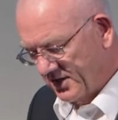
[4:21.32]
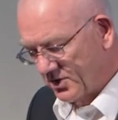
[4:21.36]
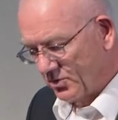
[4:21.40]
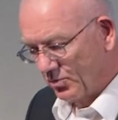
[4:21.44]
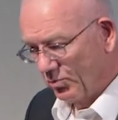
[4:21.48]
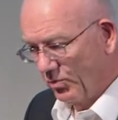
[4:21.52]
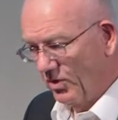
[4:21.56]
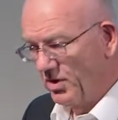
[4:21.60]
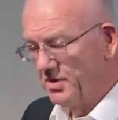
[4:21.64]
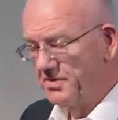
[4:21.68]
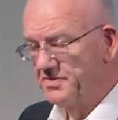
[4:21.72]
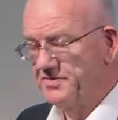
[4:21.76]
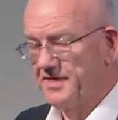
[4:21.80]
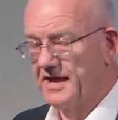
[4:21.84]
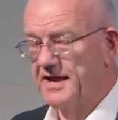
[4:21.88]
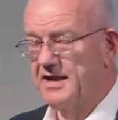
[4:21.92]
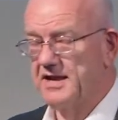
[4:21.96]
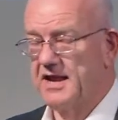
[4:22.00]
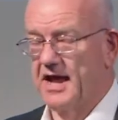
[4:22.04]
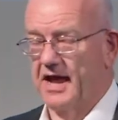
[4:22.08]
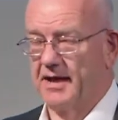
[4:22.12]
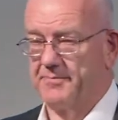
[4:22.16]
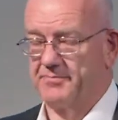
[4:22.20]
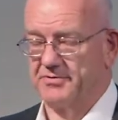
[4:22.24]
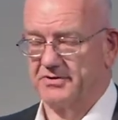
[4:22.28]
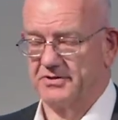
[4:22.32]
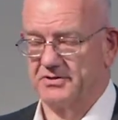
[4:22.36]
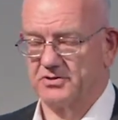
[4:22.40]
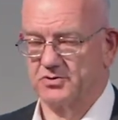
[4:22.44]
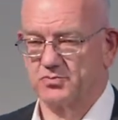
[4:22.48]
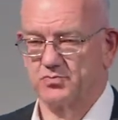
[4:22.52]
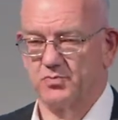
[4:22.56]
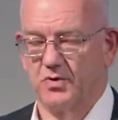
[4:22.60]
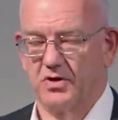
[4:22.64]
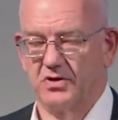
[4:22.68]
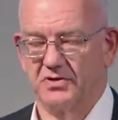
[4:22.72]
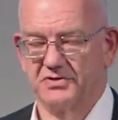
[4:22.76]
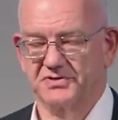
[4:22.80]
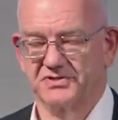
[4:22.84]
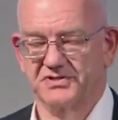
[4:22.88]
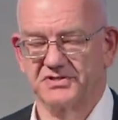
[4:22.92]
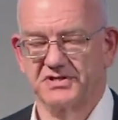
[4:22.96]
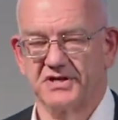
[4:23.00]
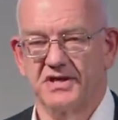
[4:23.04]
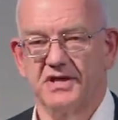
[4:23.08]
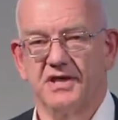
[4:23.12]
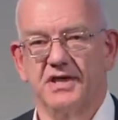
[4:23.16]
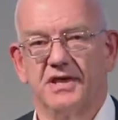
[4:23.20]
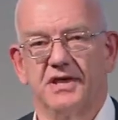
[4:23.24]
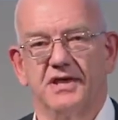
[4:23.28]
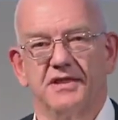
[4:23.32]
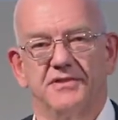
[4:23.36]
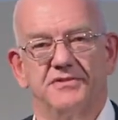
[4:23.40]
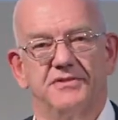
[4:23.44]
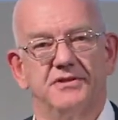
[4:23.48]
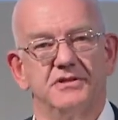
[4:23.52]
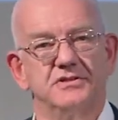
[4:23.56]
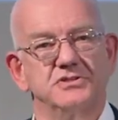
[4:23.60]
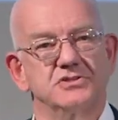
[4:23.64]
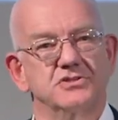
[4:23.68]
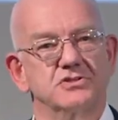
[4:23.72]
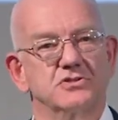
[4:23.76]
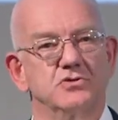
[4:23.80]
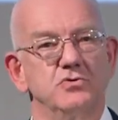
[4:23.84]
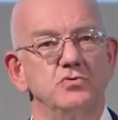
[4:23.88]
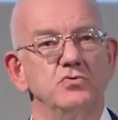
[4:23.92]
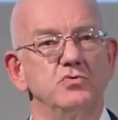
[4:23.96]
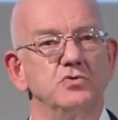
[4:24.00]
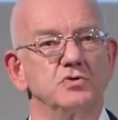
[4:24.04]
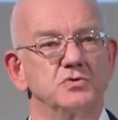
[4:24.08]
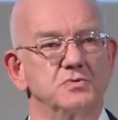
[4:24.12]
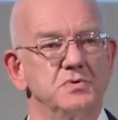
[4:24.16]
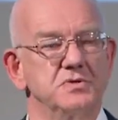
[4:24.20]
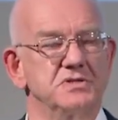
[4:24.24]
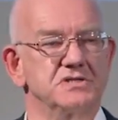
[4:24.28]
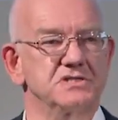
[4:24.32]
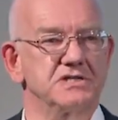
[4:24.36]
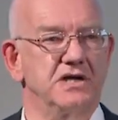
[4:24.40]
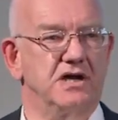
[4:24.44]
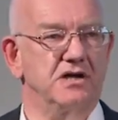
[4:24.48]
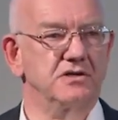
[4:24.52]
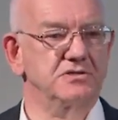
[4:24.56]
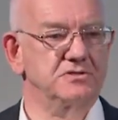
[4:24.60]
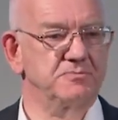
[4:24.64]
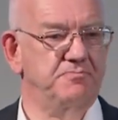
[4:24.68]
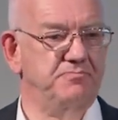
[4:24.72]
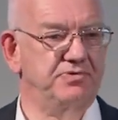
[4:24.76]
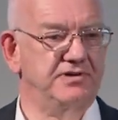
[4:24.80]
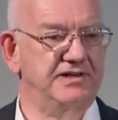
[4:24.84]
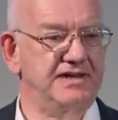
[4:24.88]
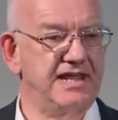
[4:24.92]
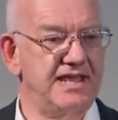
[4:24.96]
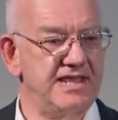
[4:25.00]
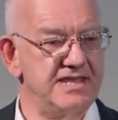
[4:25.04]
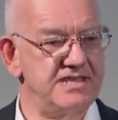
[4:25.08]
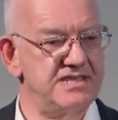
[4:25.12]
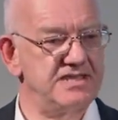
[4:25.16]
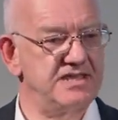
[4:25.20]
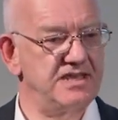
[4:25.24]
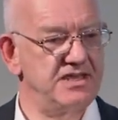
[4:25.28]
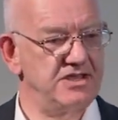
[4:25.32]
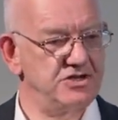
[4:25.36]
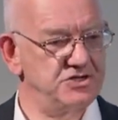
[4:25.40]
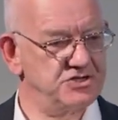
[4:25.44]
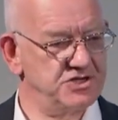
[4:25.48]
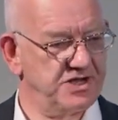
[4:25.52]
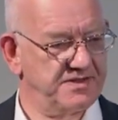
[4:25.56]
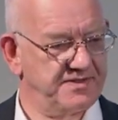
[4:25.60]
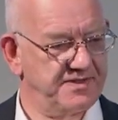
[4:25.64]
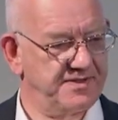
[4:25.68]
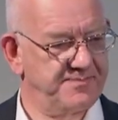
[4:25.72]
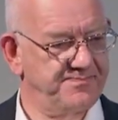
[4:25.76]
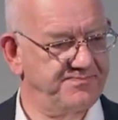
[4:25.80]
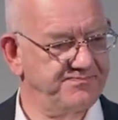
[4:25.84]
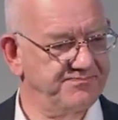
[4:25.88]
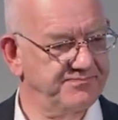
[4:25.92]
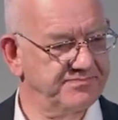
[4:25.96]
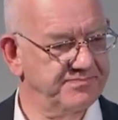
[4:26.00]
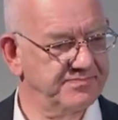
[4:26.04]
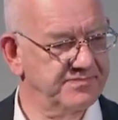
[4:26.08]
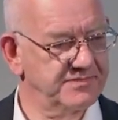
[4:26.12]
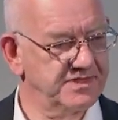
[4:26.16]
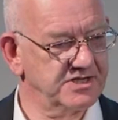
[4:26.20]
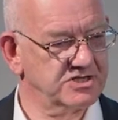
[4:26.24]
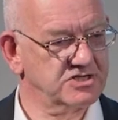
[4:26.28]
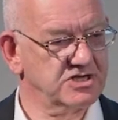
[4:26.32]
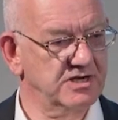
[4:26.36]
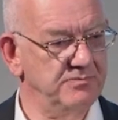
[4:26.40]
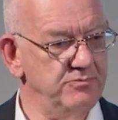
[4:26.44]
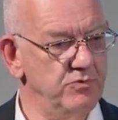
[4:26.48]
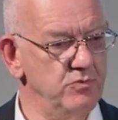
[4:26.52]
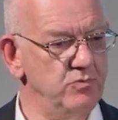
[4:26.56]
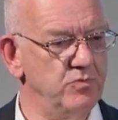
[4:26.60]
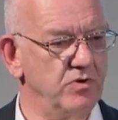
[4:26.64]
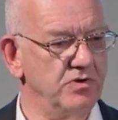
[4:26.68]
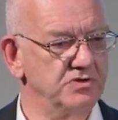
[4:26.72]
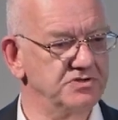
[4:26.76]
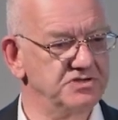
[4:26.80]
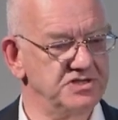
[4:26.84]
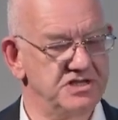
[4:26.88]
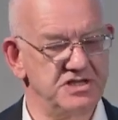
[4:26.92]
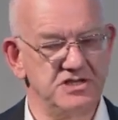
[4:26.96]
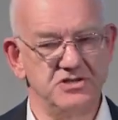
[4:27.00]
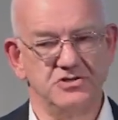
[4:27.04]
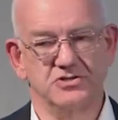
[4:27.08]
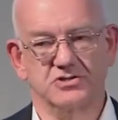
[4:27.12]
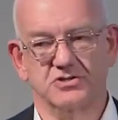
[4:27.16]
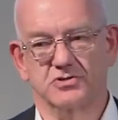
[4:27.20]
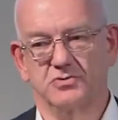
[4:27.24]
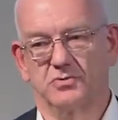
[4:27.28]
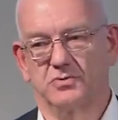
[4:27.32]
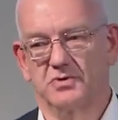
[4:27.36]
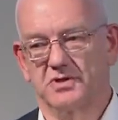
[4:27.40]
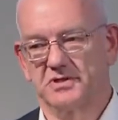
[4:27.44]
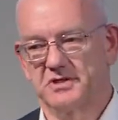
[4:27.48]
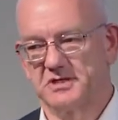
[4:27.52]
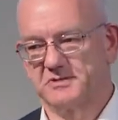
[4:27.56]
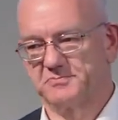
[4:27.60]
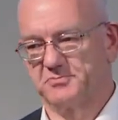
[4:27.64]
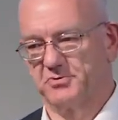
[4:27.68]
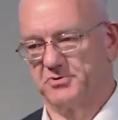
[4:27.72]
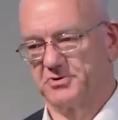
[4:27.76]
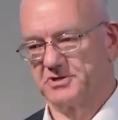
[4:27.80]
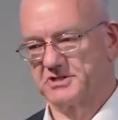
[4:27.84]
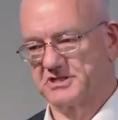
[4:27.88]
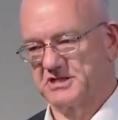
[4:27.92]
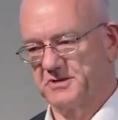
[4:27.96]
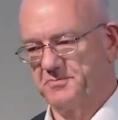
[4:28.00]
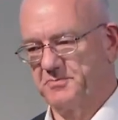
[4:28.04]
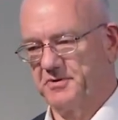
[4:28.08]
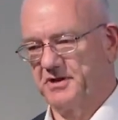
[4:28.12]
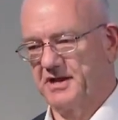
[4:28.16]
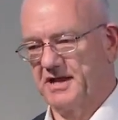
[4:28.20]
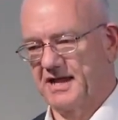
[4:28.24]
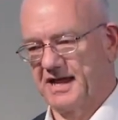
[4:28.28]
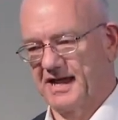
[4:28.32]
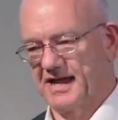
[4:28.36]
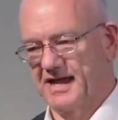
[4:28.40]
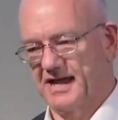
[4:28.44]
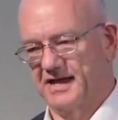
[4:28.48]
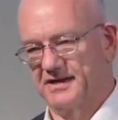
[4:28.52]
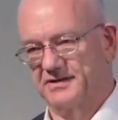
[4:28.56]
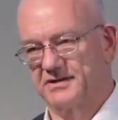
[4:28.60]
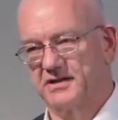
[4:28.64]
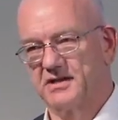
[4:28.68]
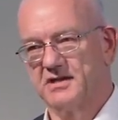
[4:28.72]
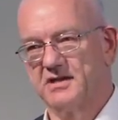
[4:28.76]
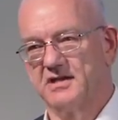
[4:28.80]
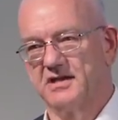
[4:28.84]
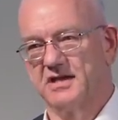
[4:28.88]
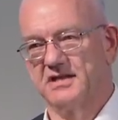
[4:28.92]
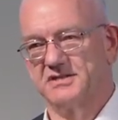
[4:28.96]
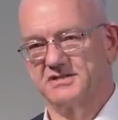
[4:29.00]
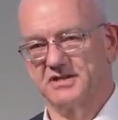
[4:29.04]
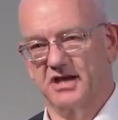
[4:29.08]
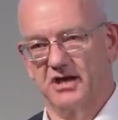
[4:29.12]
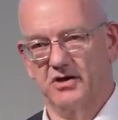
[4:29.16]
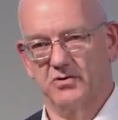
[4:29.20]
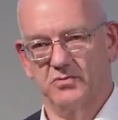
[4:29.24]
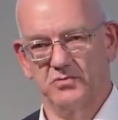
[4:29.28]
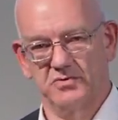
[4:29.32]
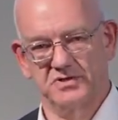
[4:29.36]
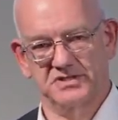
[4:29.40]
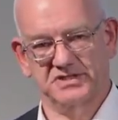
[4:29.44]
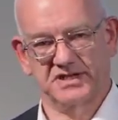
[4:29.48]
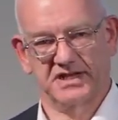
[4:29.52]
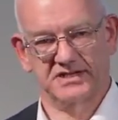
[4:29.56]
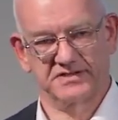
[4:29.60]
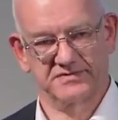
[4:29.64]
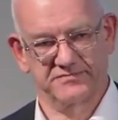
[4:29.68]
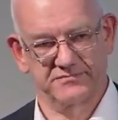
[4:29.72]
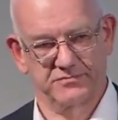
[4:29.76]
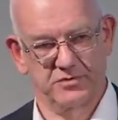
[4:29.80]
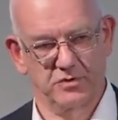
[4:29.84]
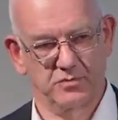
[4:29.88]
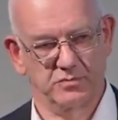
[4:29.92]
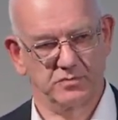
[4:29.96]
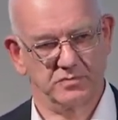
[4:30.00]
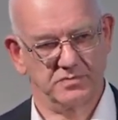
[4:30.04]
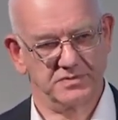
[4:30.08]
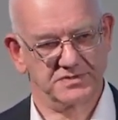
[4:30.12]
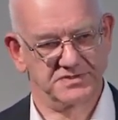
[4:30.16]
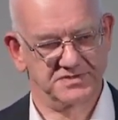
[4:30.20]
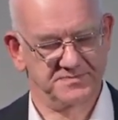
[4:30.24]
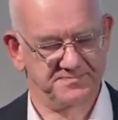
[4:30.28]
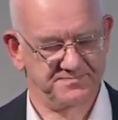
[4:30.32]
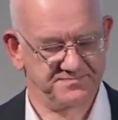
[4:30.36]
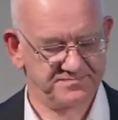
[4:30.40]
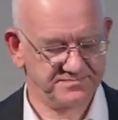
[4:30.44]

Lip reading: What then happened was that schools would start to play each other. The trouble was each school at this point typically had its own set of rules.